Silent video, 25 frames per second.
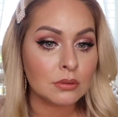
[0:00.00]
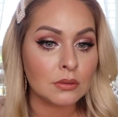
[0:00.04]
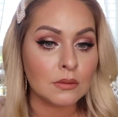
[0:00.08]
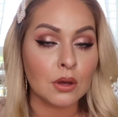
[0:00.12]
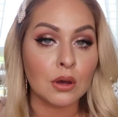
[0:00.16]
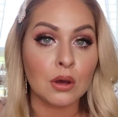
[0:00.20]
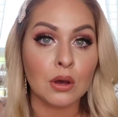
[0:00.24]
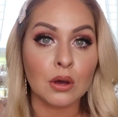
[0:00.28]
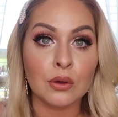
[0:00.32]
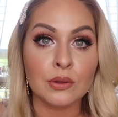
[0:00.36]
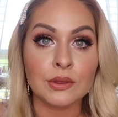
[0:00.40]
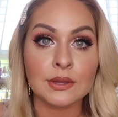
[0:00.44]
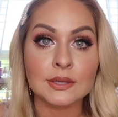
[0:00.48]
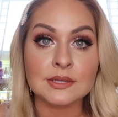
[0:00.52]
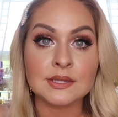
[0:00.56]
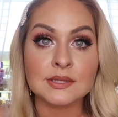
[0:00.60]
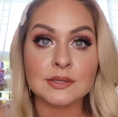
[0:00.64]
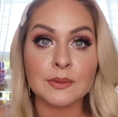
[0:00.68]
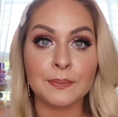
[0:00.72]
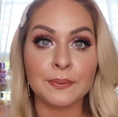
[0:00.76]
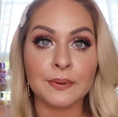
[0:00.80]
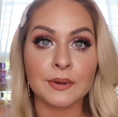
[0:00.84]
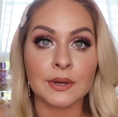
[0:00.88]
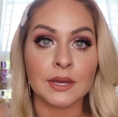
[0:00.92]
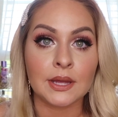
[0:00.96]
Oh, this
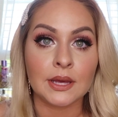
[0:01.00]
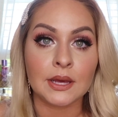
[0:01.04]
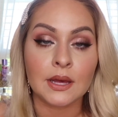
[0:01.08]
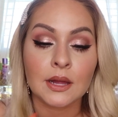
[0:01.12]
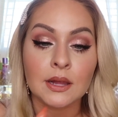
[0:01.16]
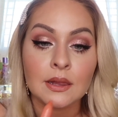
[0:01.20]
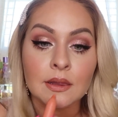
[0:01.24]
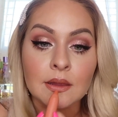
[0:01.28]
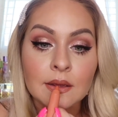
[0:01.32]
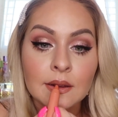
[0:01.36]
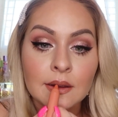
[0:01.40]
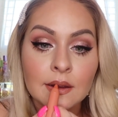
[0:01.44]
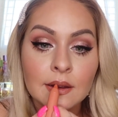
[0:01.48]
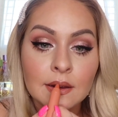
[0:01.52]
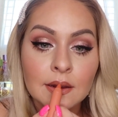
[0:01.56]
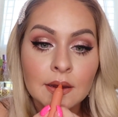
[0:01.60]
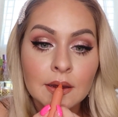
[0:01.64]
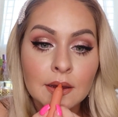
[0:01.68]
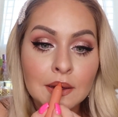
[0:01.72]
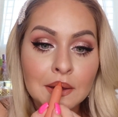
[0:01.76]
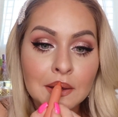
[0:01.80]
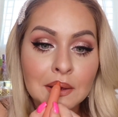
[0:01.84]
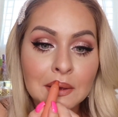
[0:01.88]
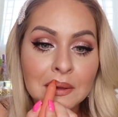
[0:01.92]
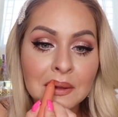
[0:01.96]
is a pretty color.